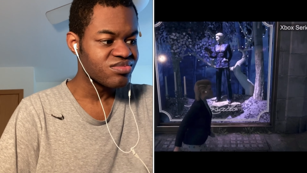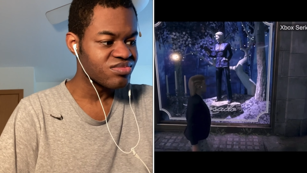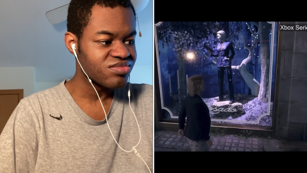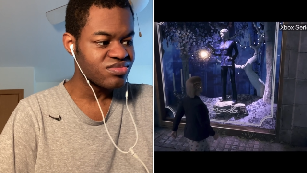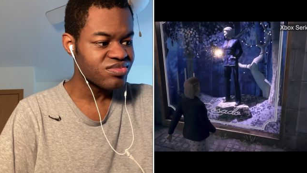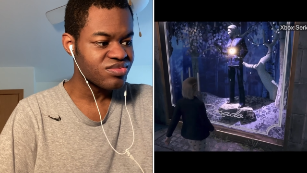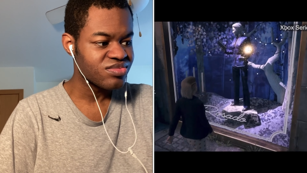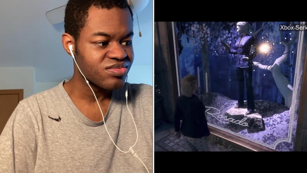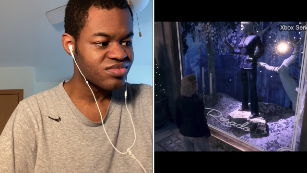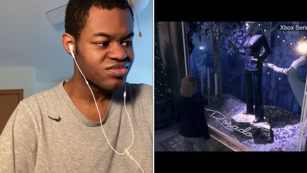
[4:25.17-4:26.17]

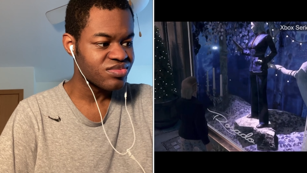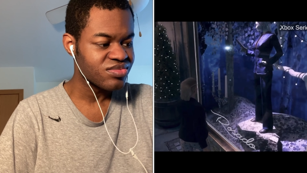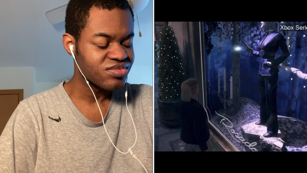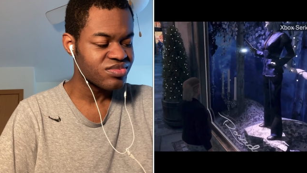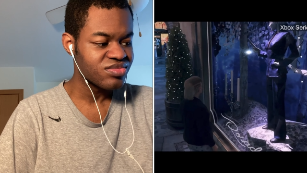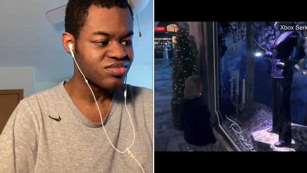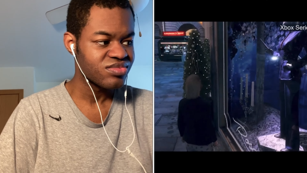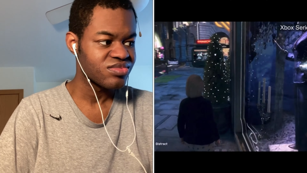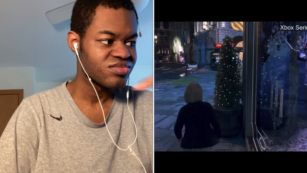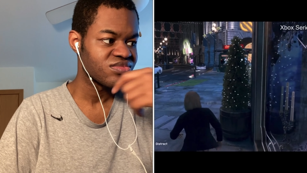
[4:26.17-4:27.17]

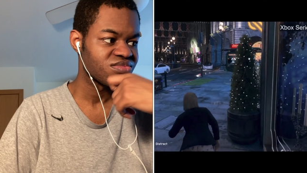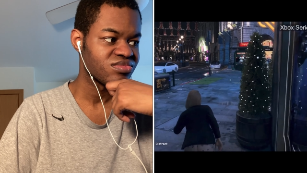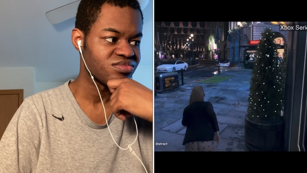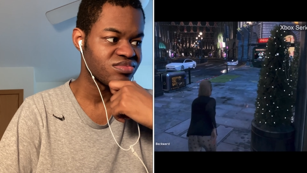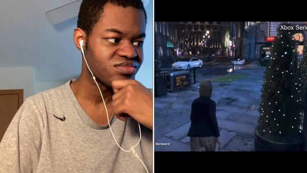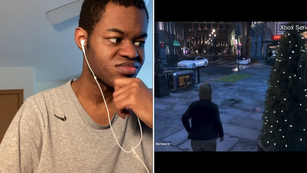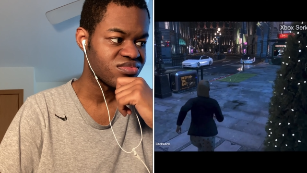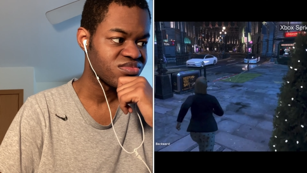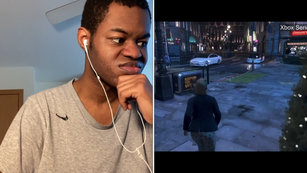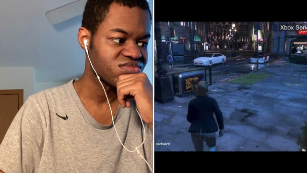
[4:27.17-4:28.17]

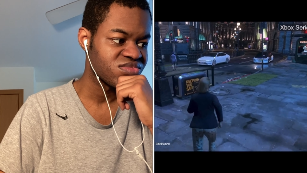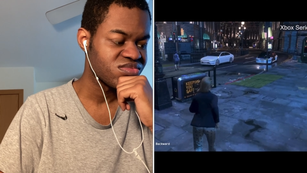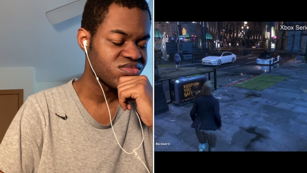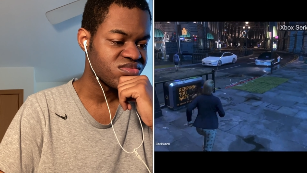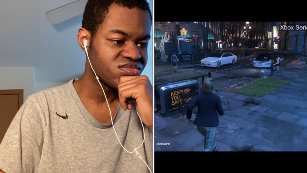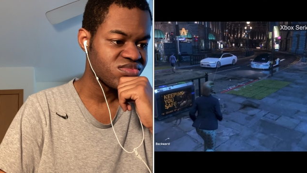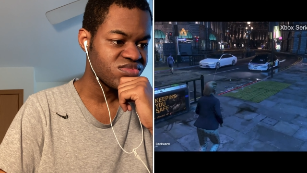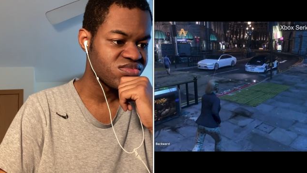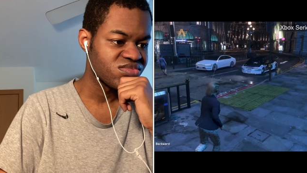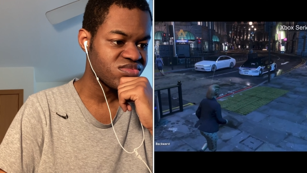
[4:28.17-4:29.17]

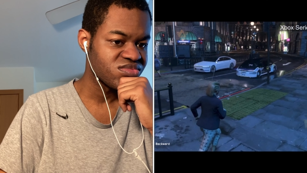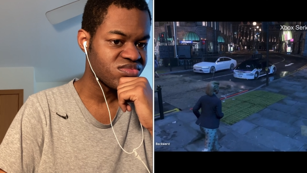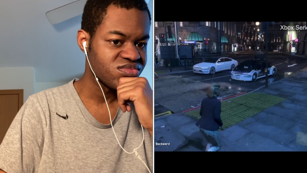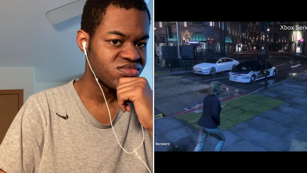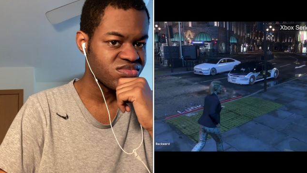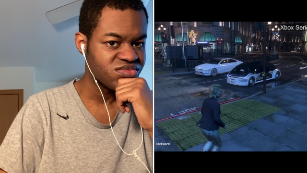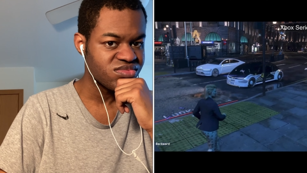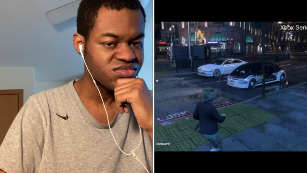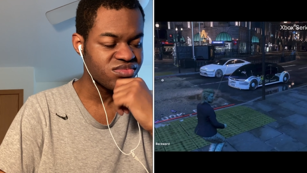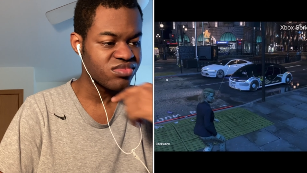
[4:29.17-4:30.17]

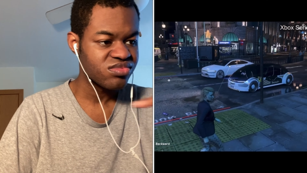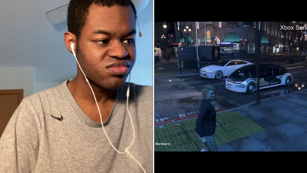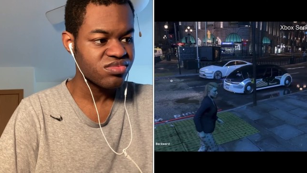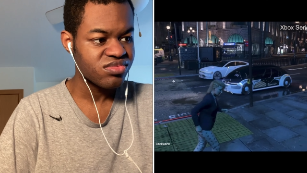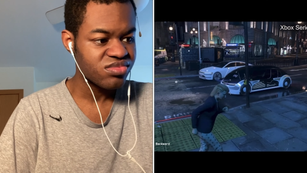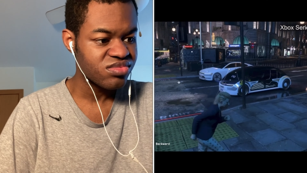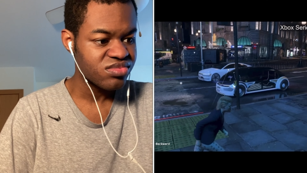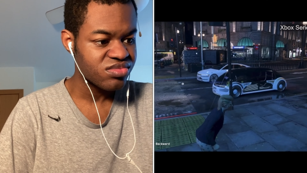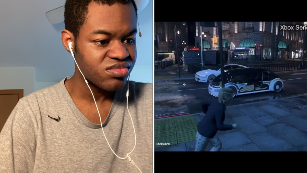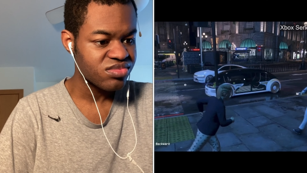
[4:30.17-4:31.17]

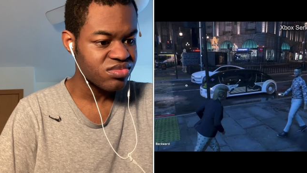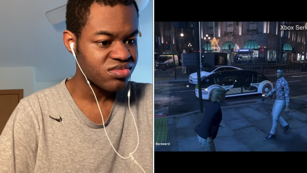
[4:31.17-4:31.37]
(silence)